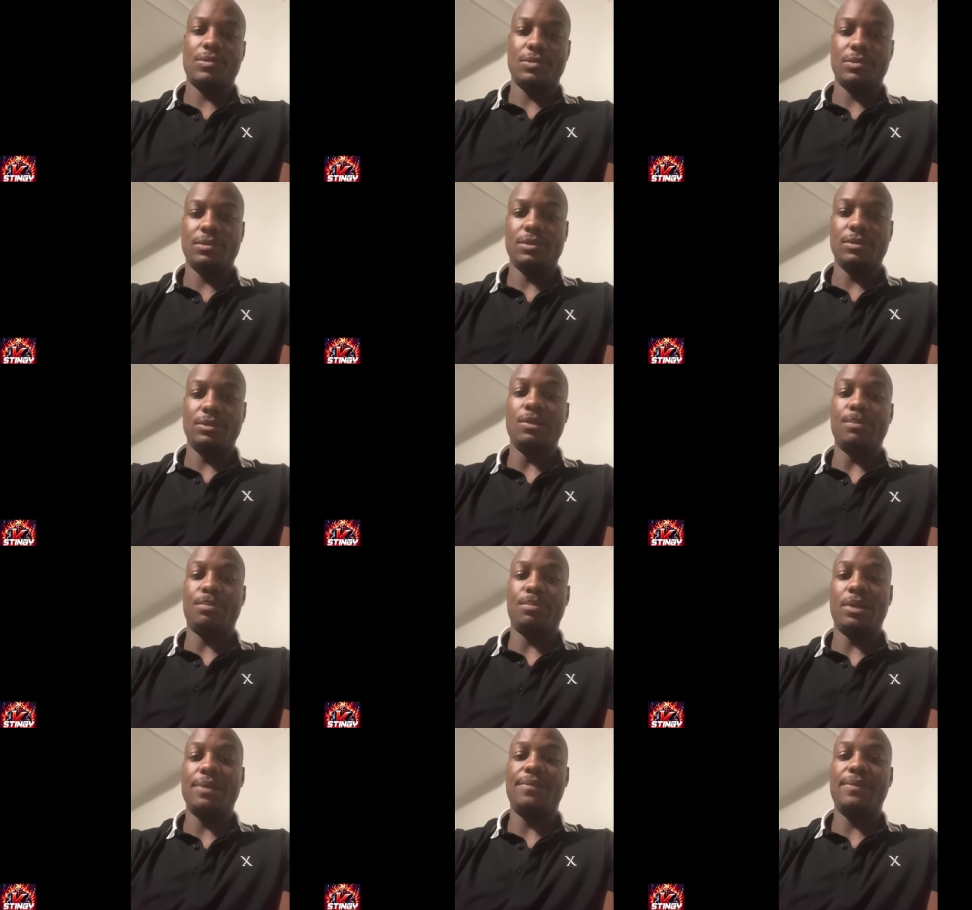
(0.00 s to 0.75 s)
Just
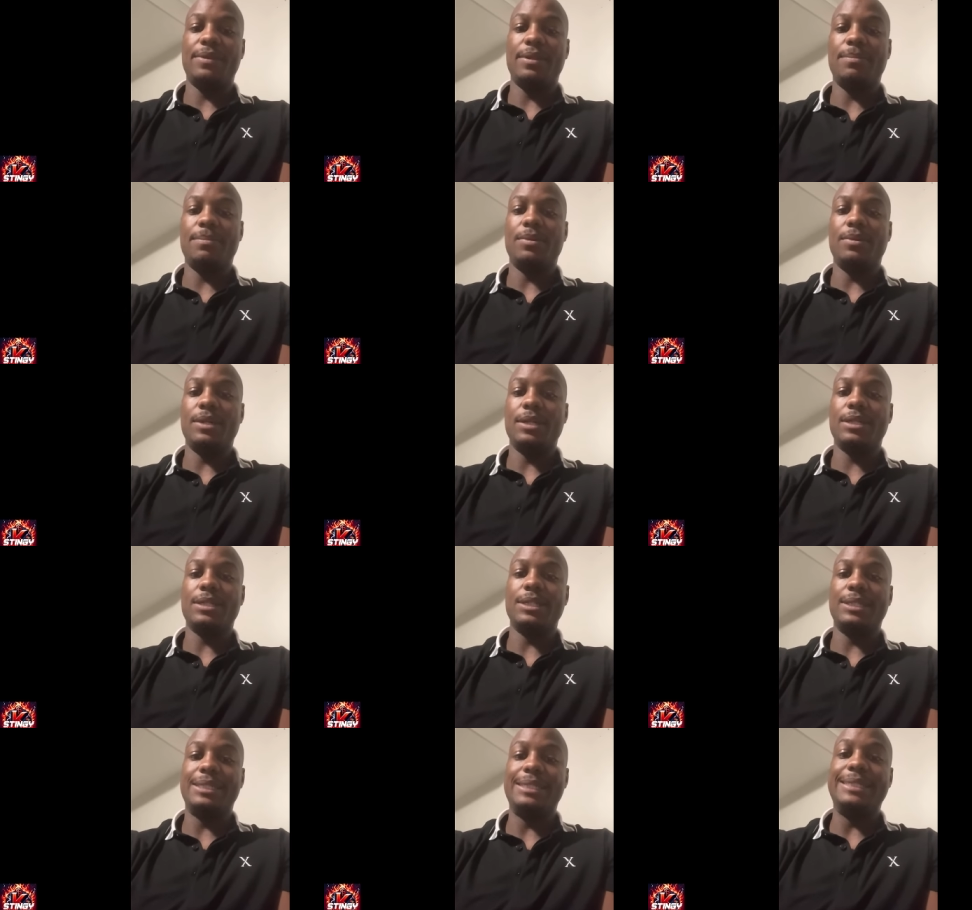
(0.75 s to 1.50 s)
pray for that boy,
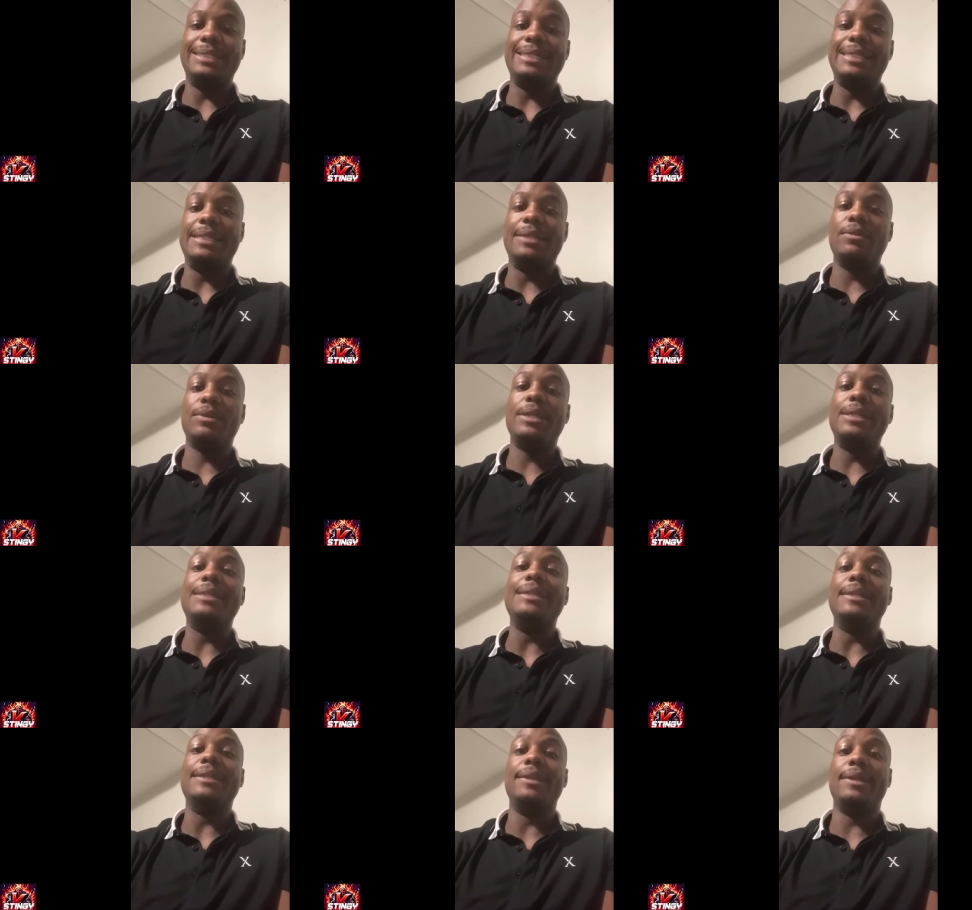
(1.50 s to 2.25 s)
cause he needed, he
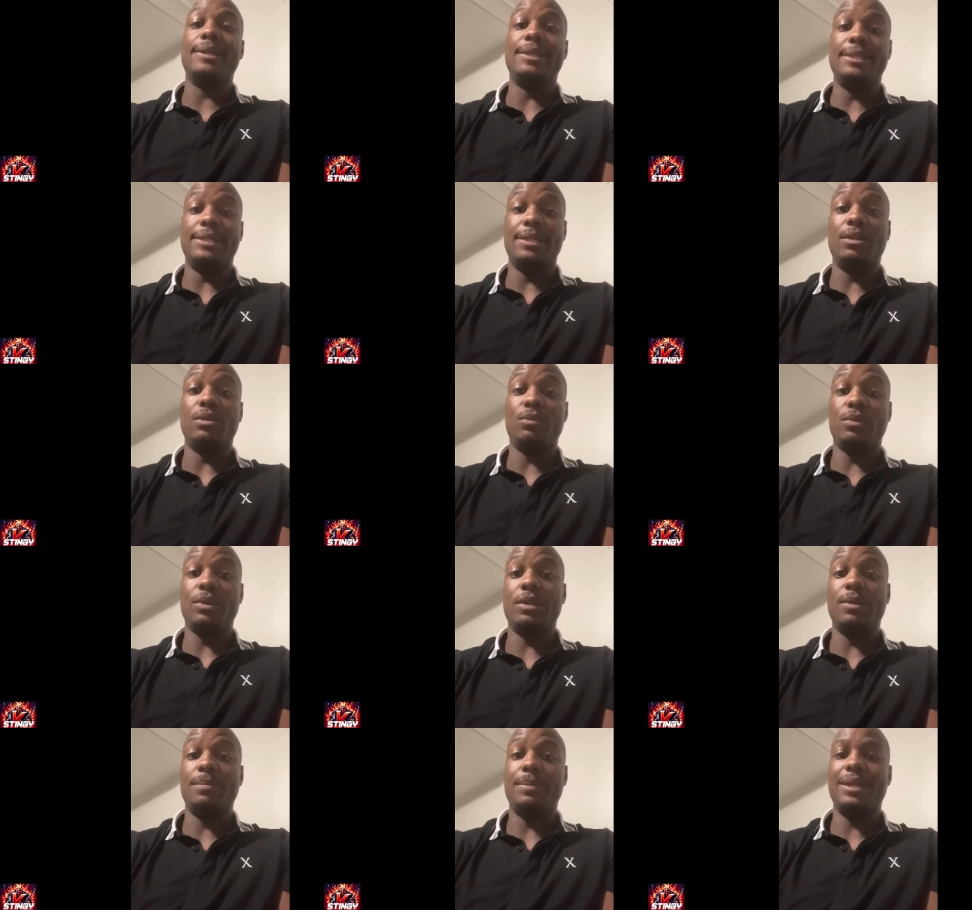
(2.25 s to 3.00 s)
needed, he needed
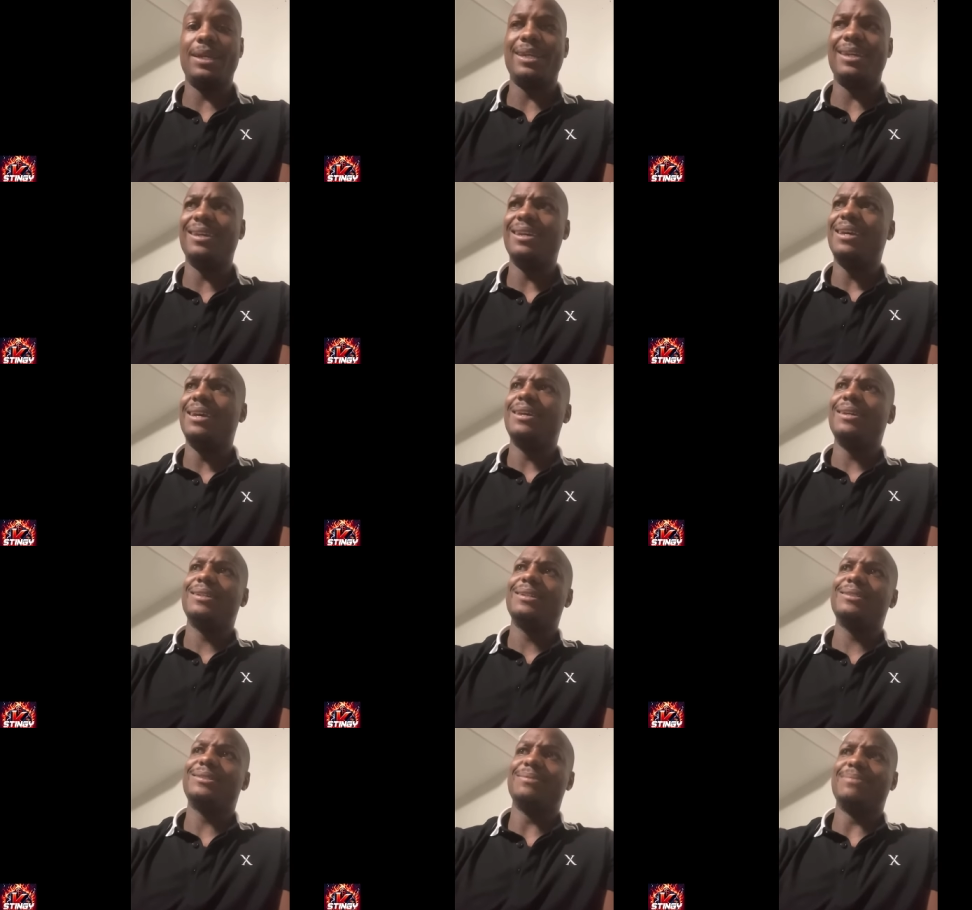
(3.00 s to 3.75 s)
real bad
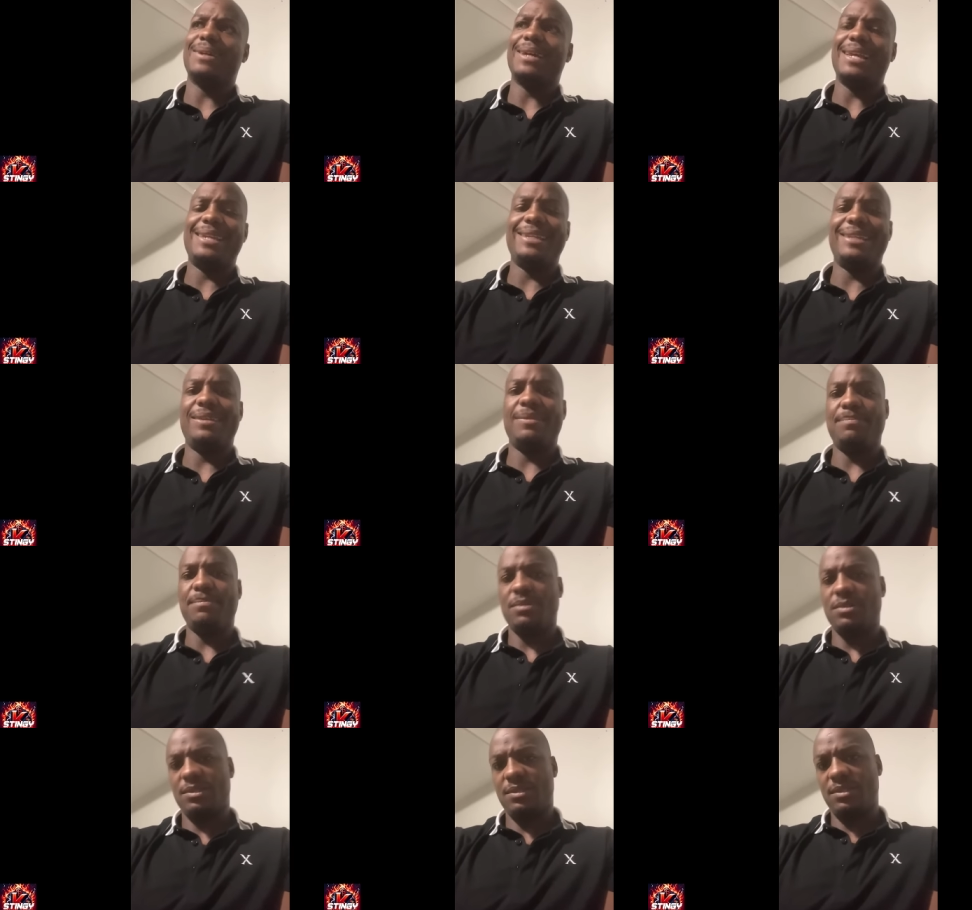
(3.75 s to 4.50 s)
to my I ain't getting
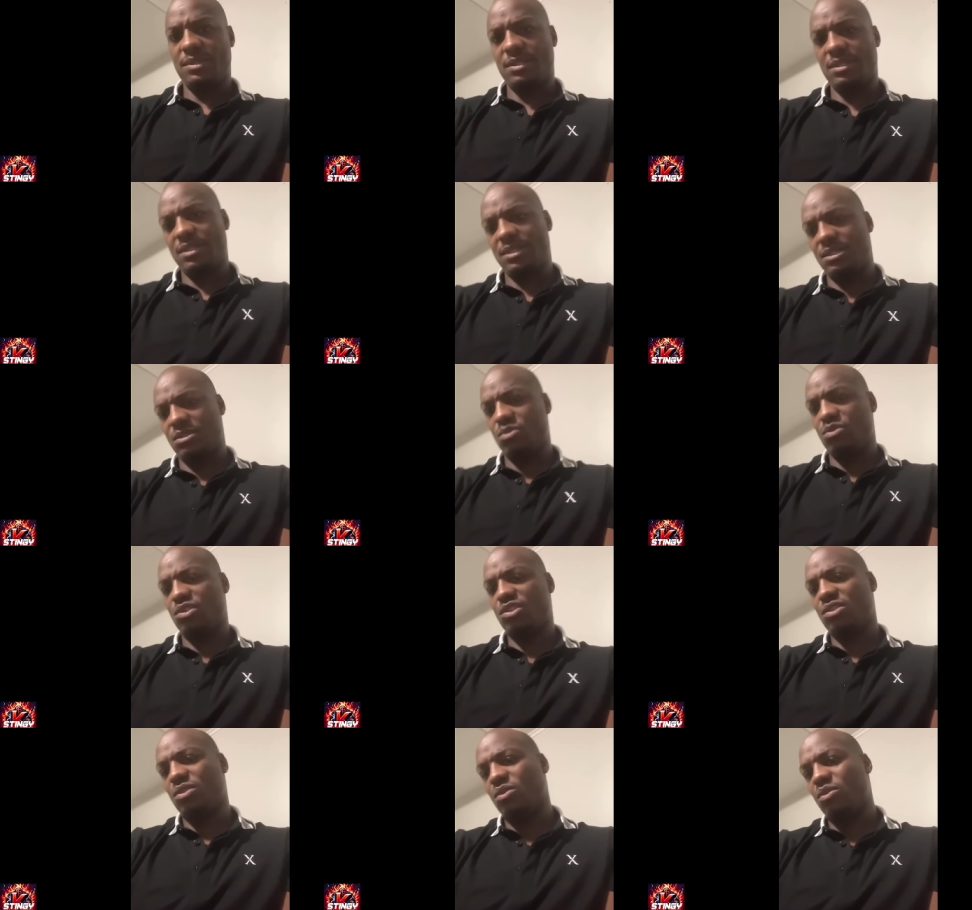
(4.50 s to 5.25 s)
booked no
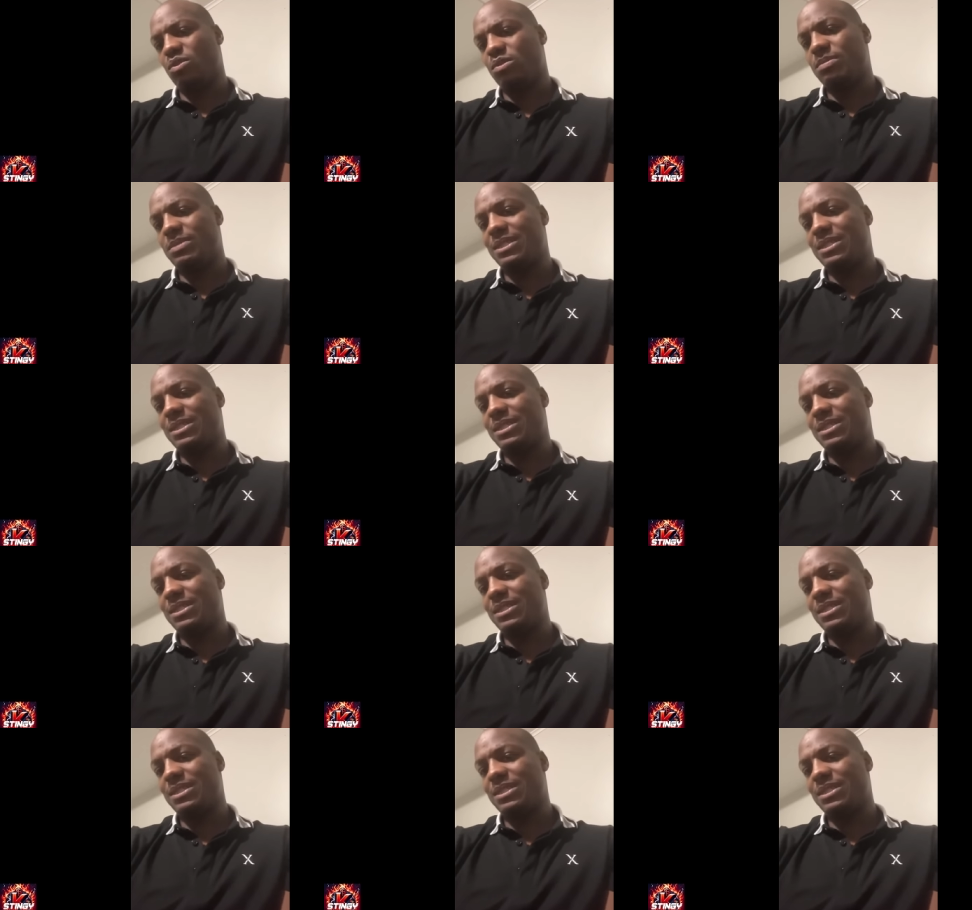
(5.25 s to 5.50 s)
shows, bro.